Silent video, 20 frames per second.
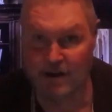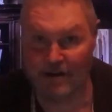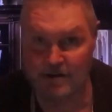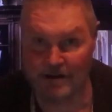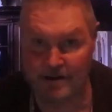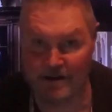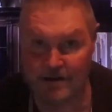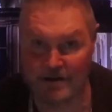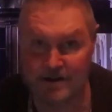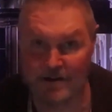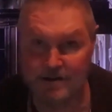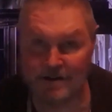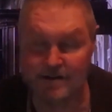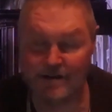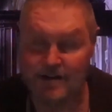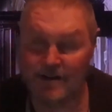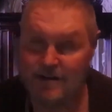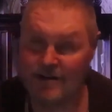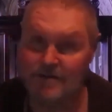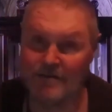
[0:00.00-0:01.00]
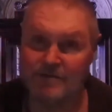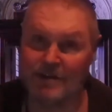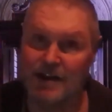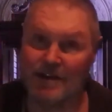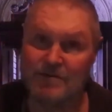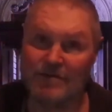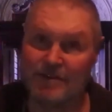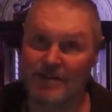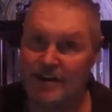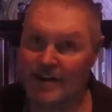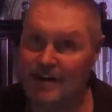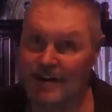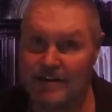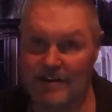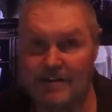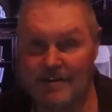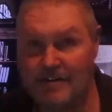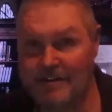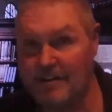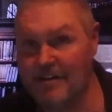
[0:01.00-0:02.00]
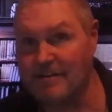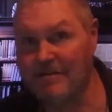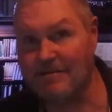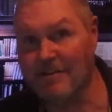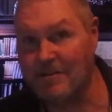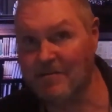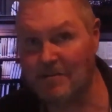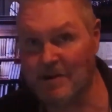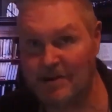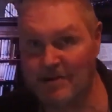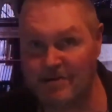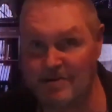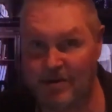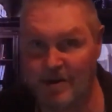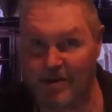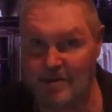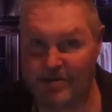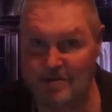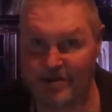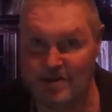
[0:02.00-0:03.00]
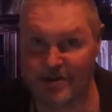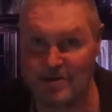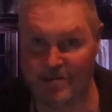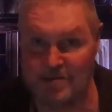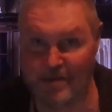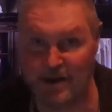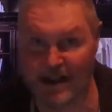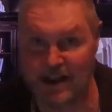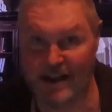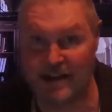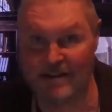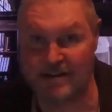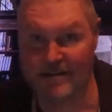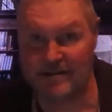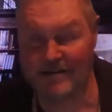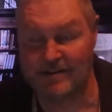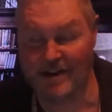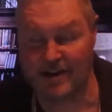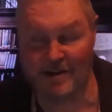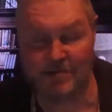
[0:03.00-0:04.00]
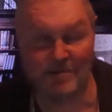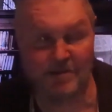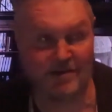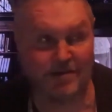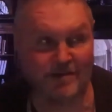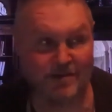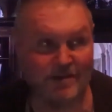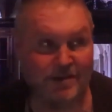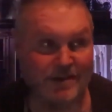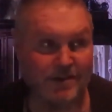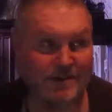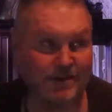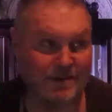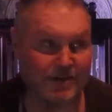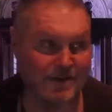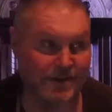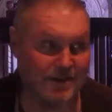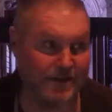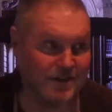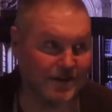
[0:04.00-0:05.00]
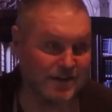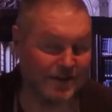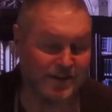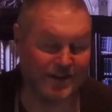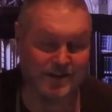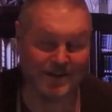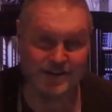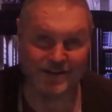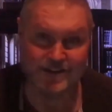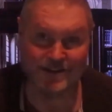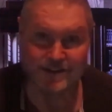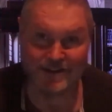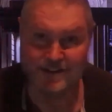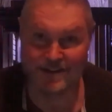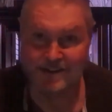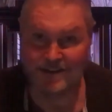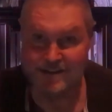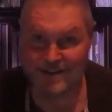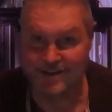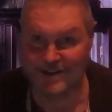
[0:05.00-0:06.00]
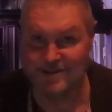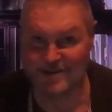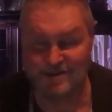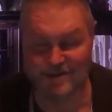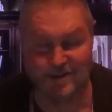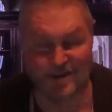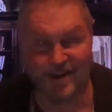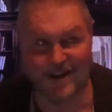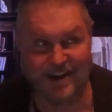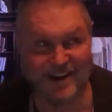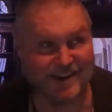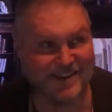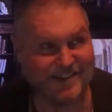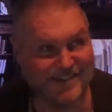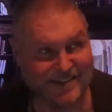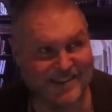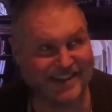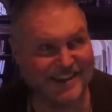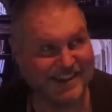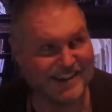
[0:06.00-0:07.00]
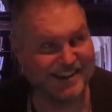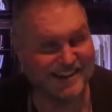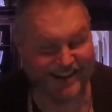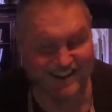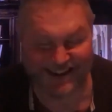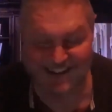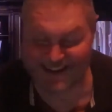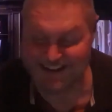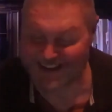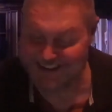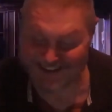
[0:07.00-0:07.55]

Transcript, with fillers: Calculus. Not, yeah, it's not my strong suit. Math, chemistry, astronomy,